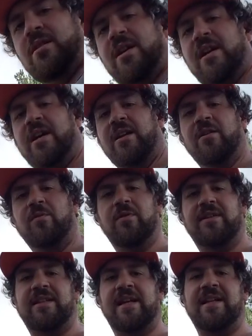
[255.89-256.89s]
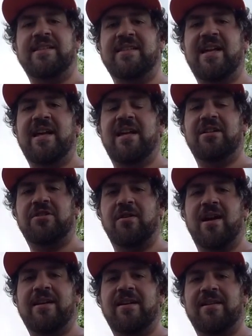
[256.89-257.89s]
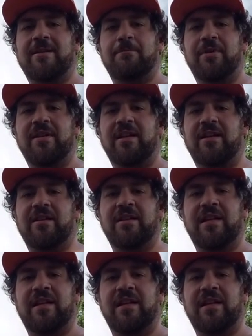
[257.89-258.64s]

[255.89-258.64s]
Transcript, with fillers: And with that said, try not to blink,